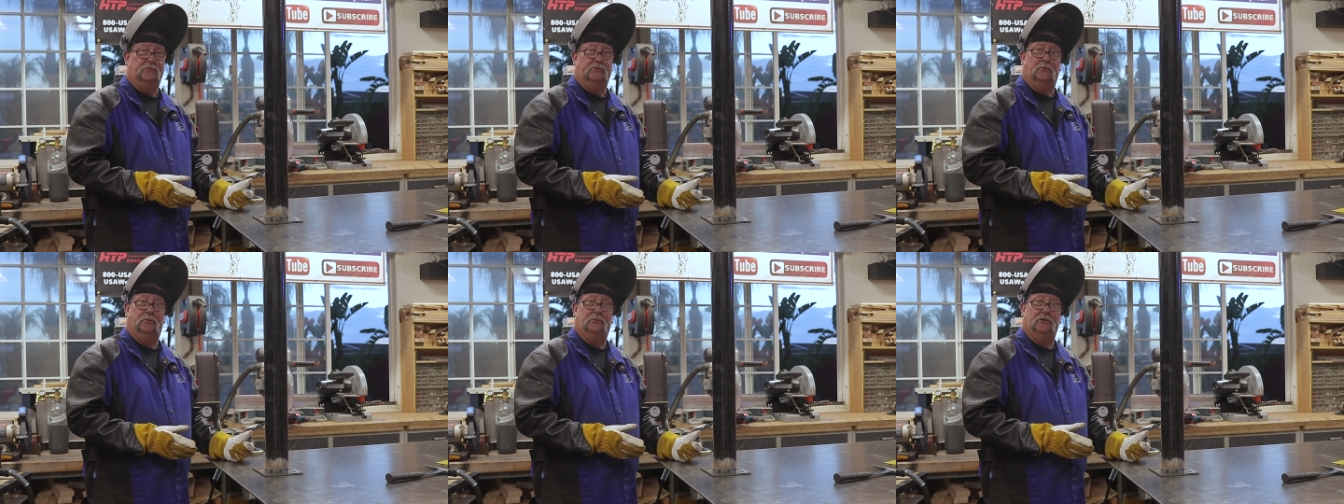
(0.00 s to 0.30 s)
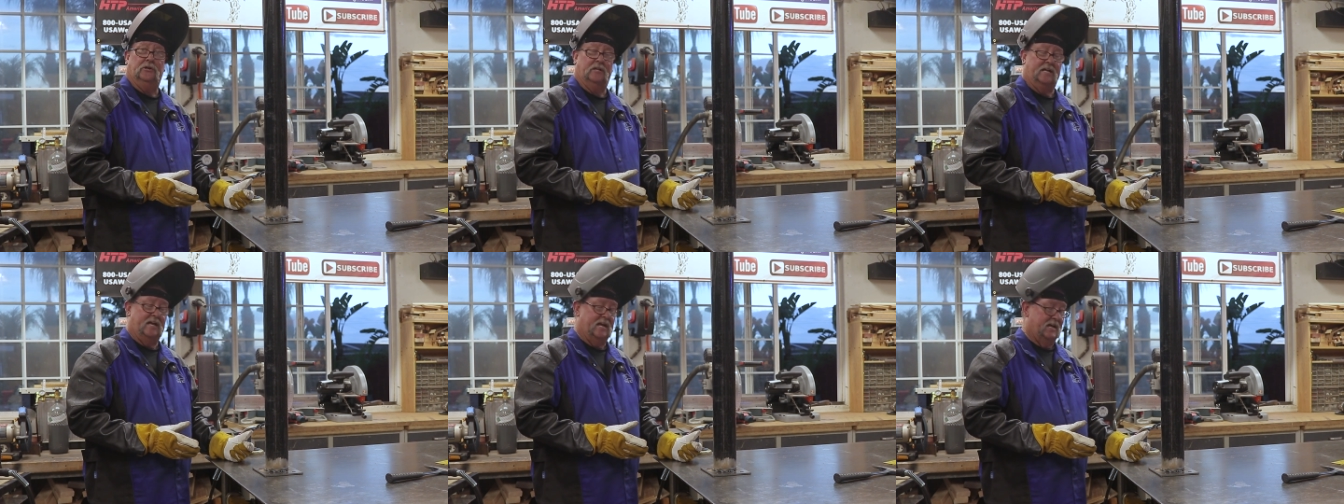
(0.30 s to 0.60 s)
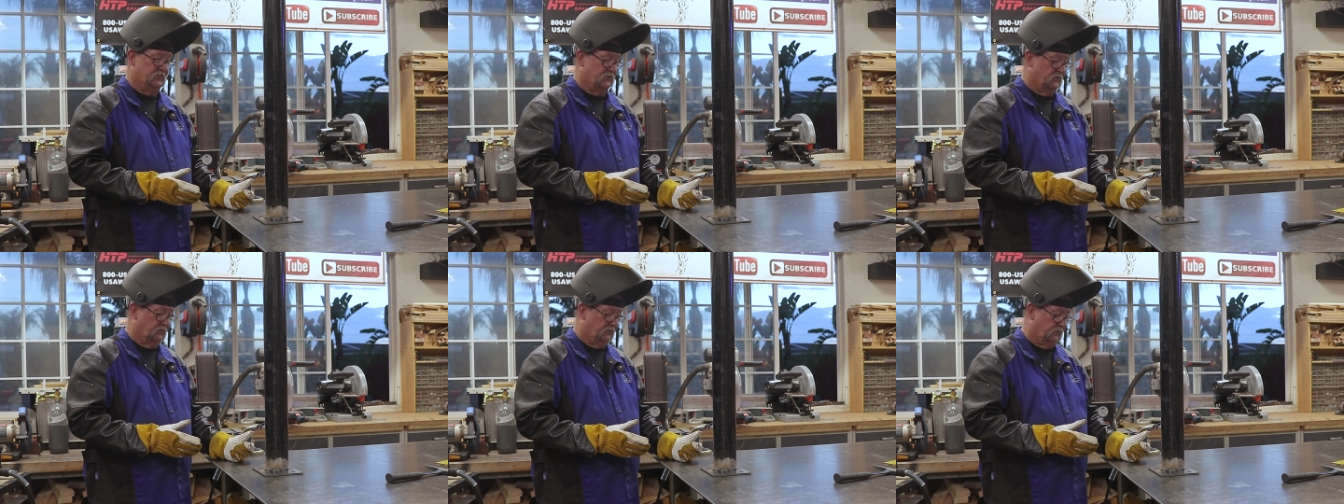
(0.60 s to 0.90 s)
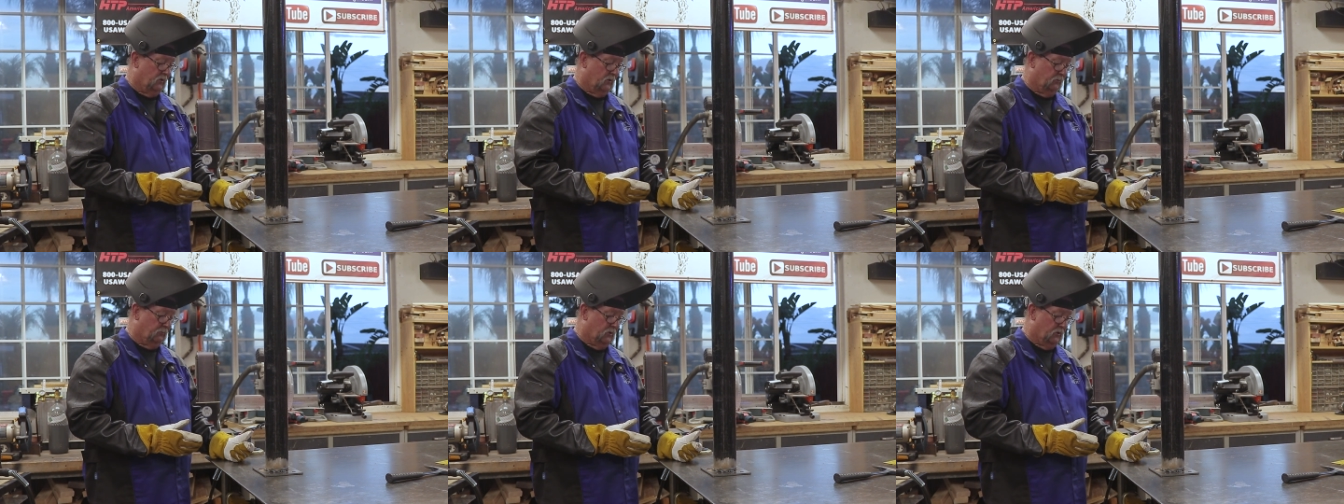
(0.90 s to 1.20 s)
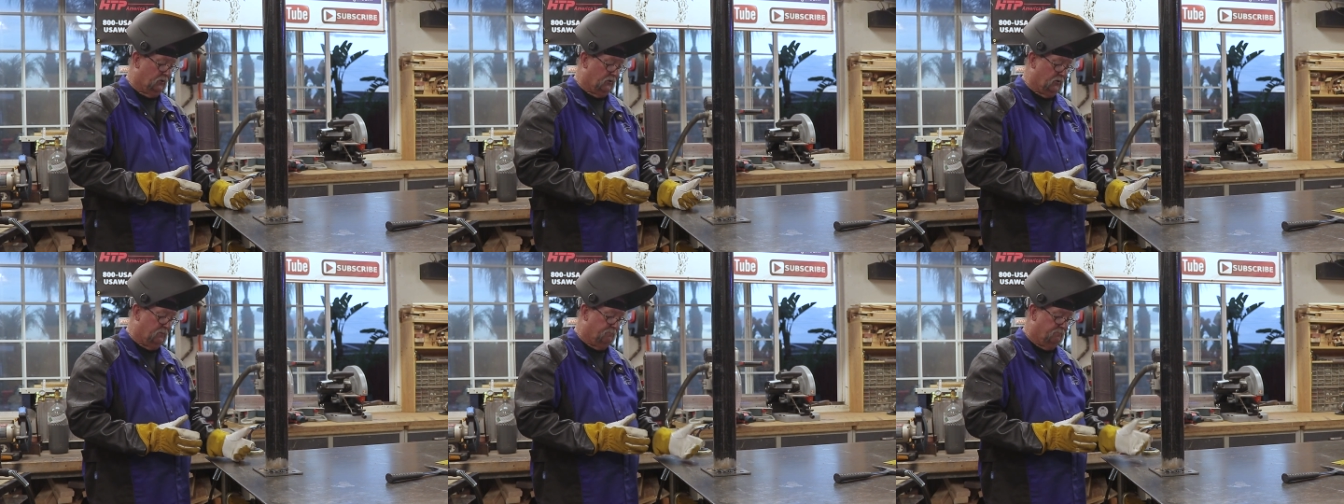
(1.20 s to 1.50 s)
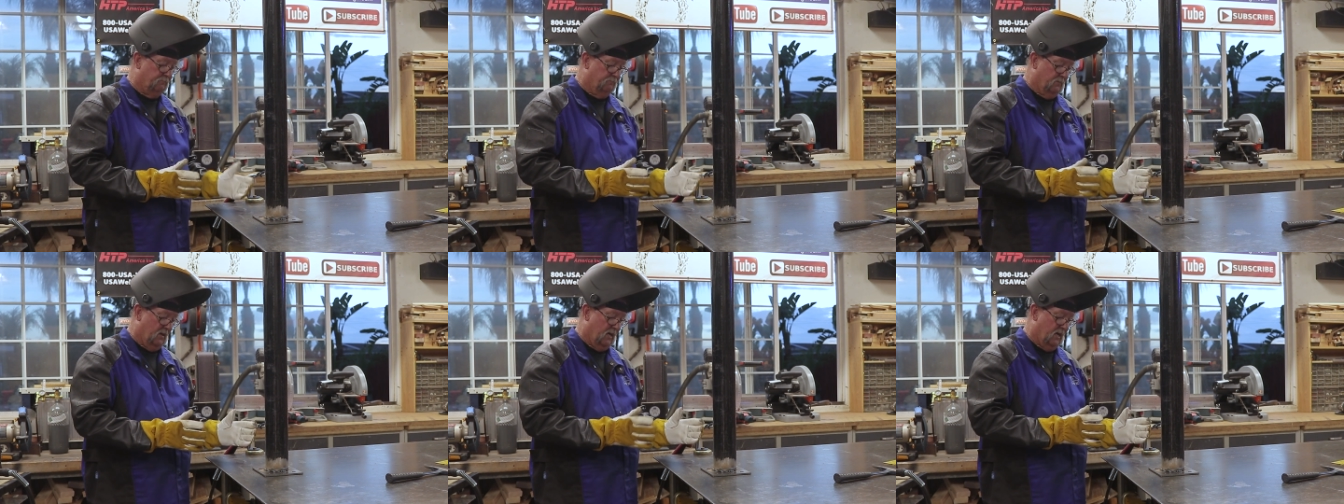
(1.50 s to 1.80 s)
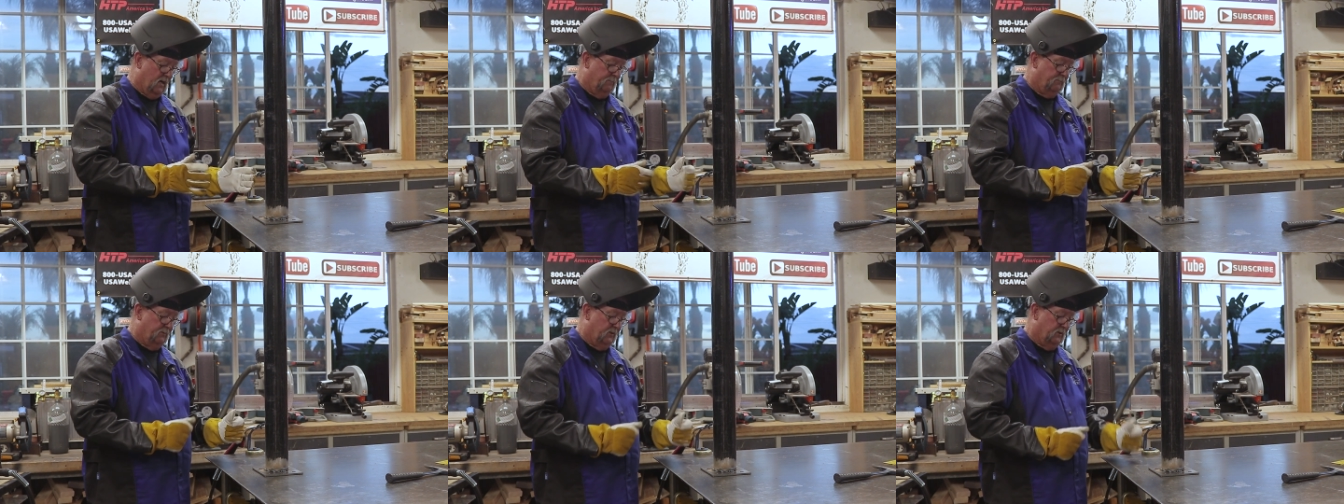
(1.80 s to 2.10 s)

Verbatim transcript: the real answer for a real good uh,